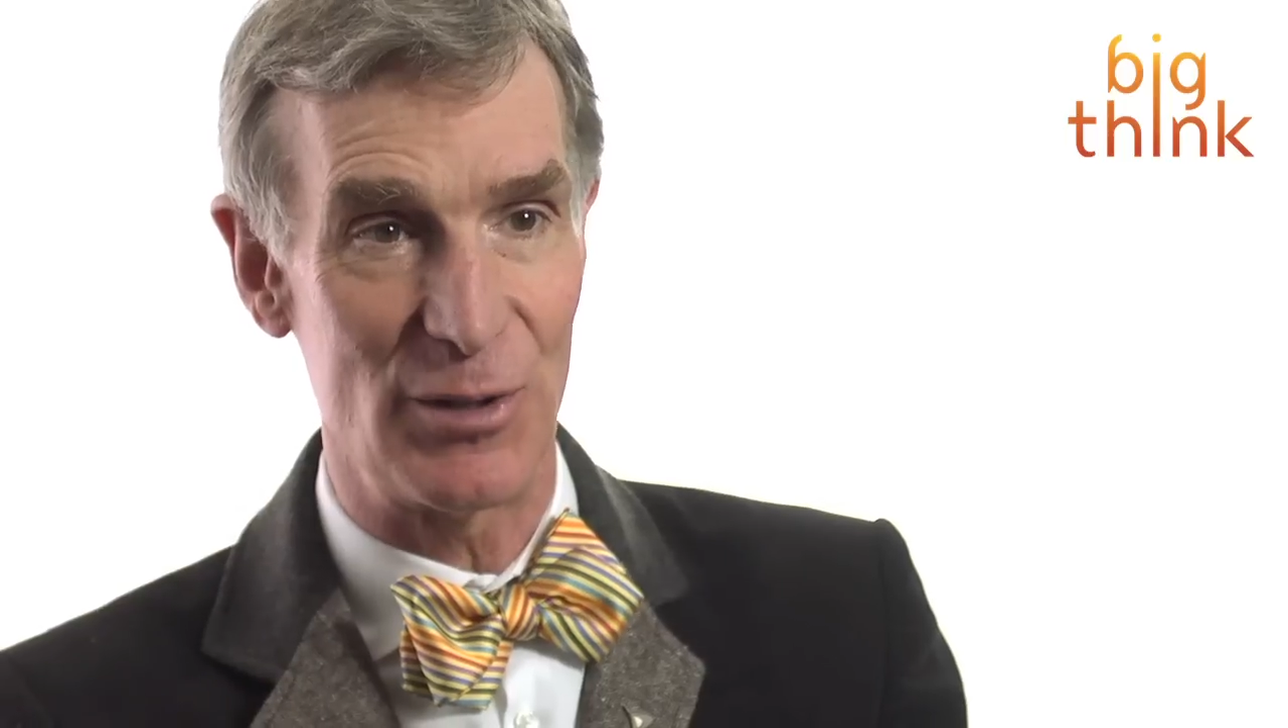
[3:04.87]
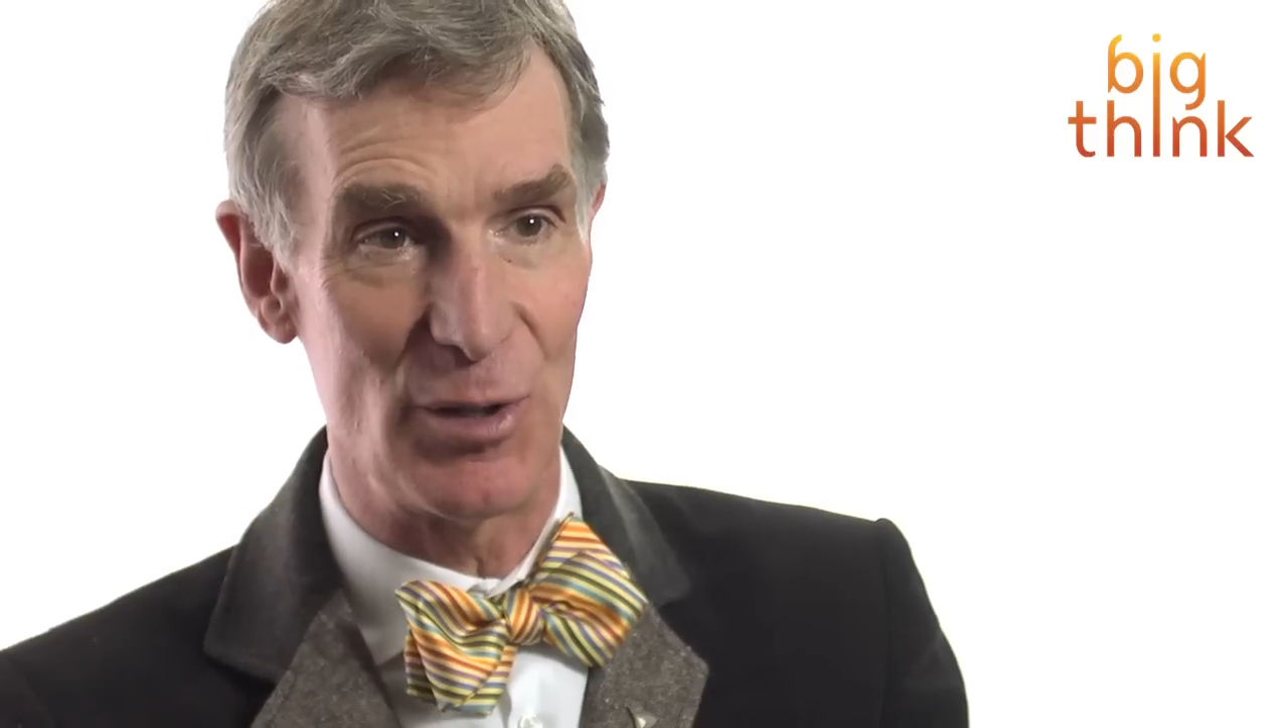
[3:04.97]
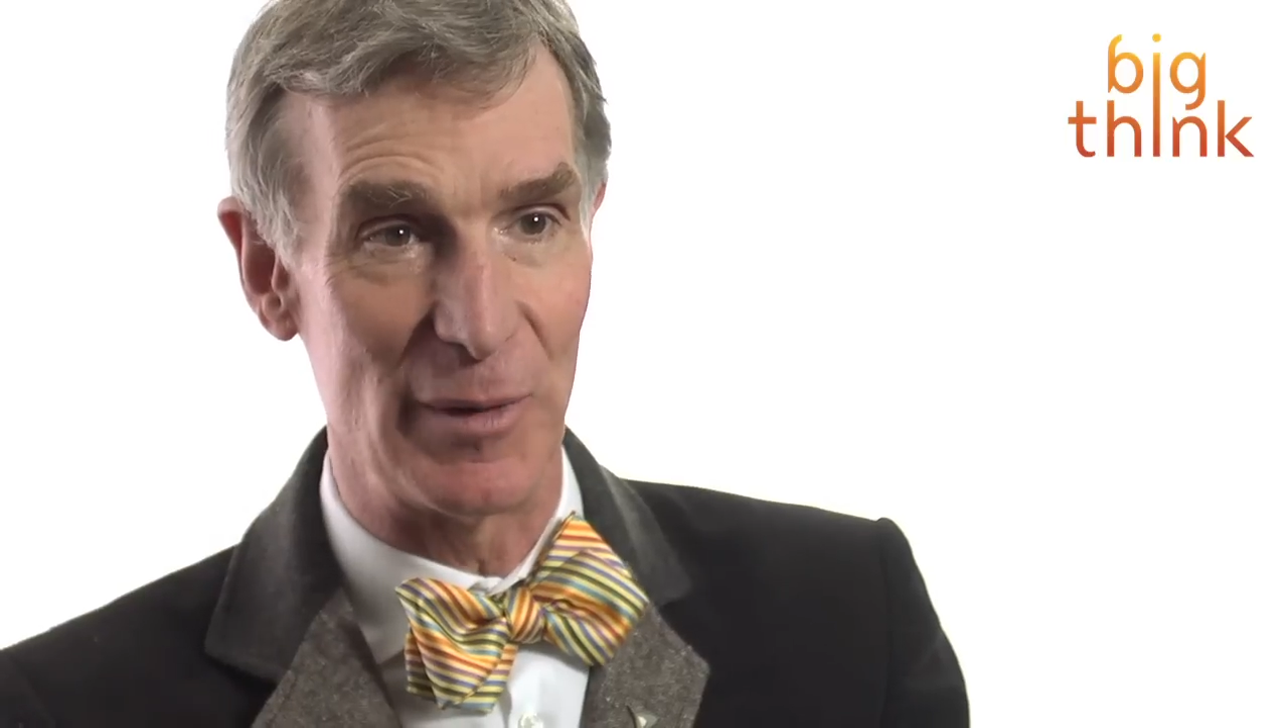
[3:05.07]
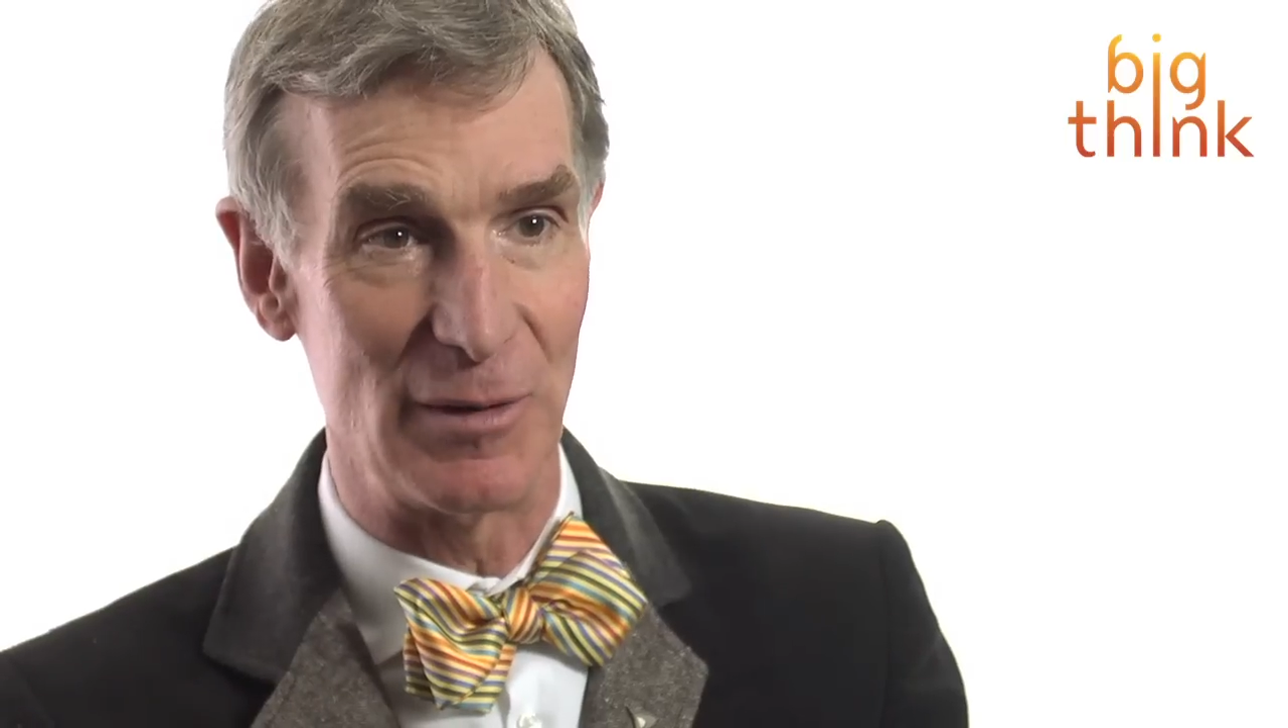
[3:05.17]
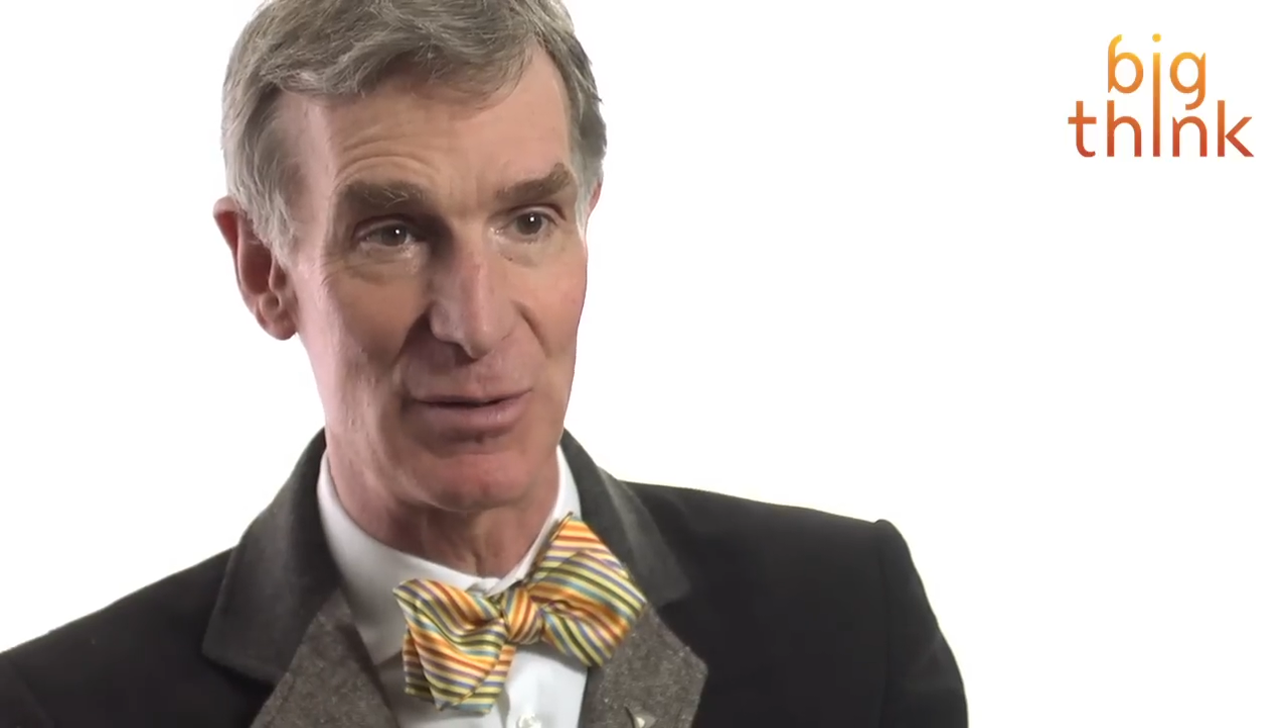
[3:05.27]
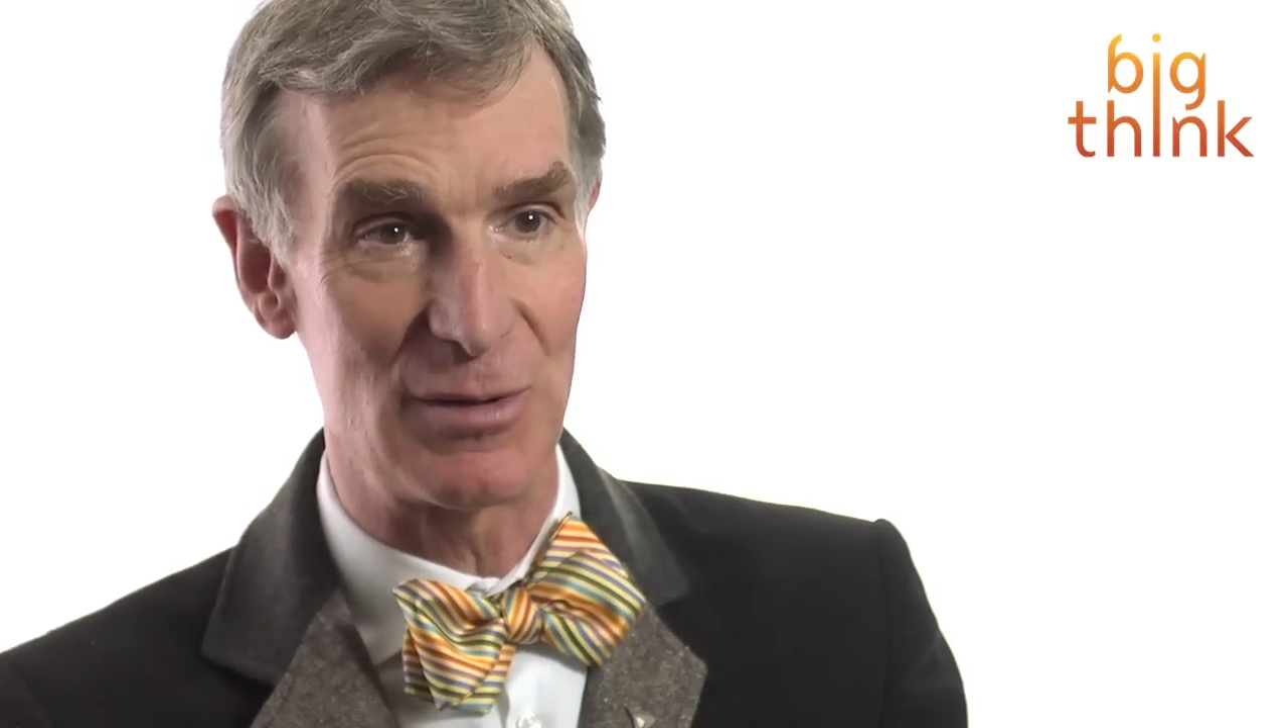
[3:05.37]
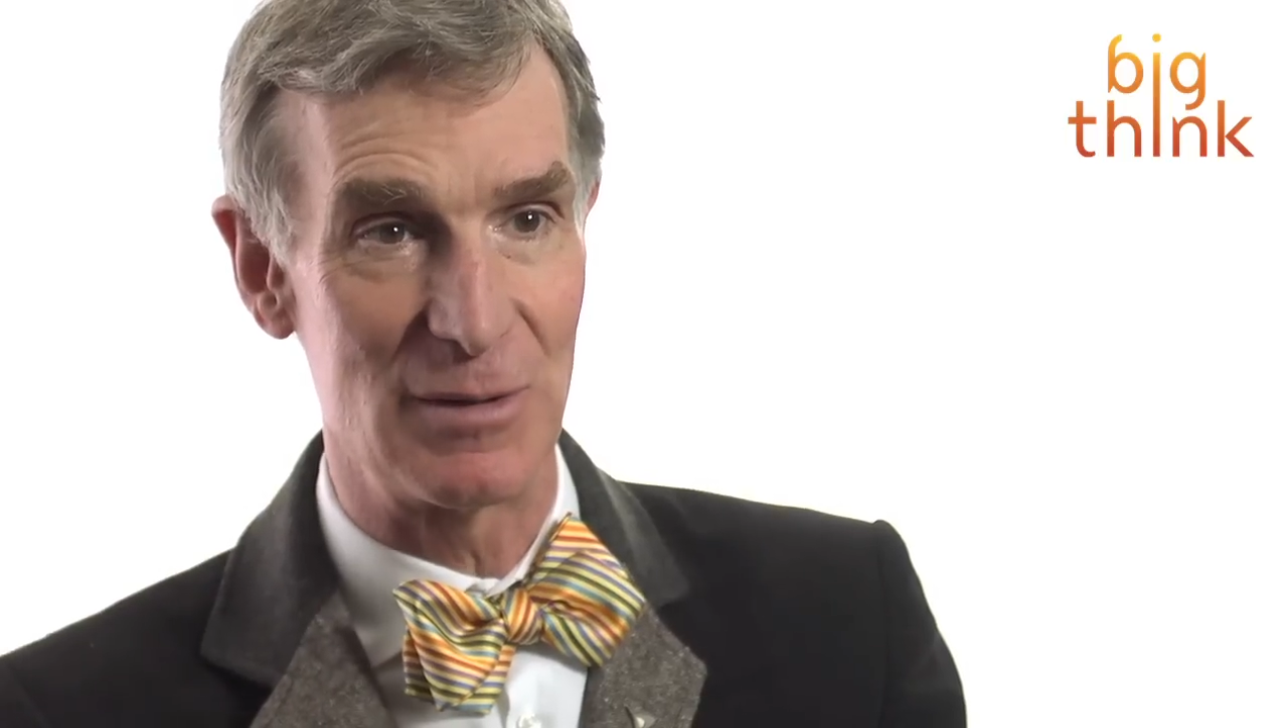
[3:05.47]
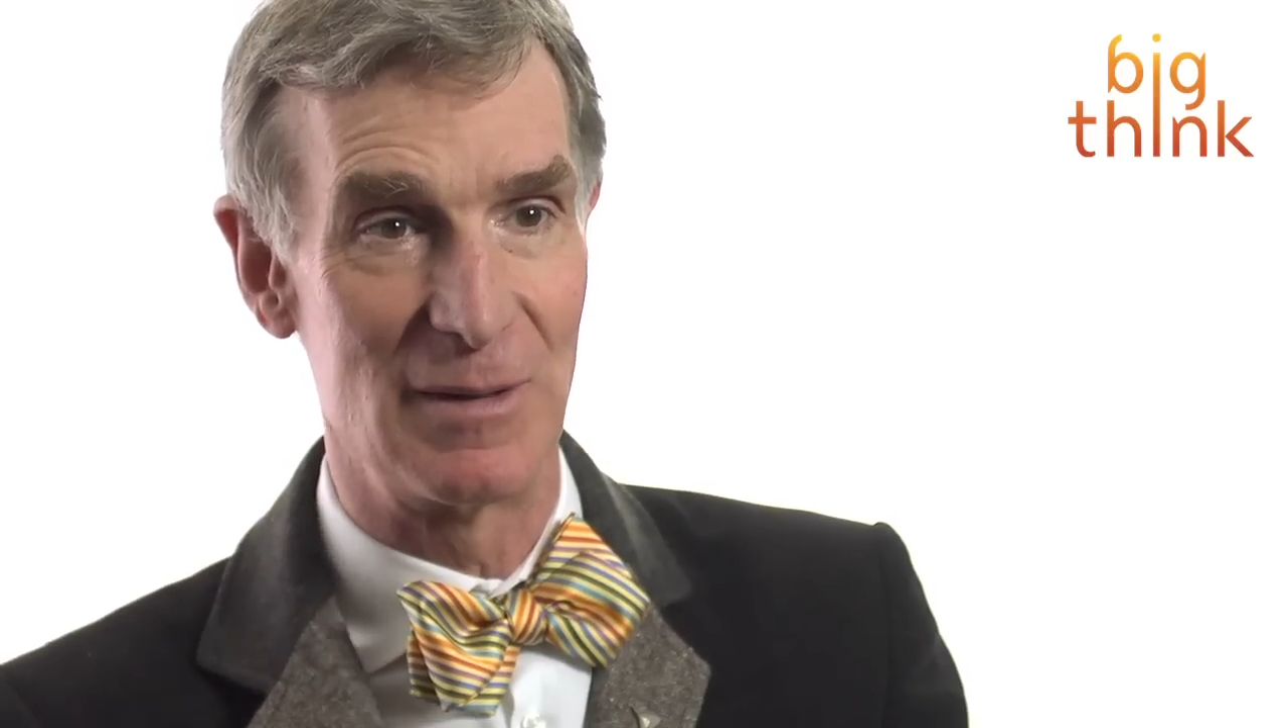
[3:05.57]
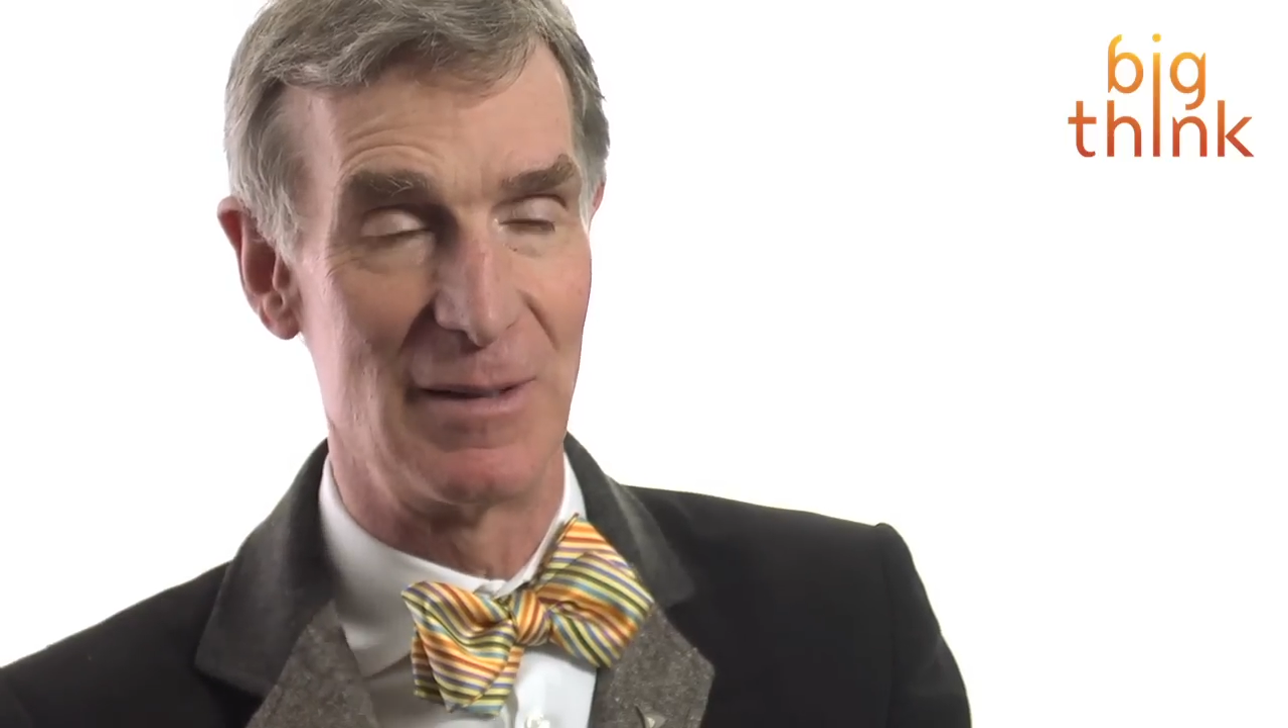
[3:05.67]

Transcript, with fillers: humans.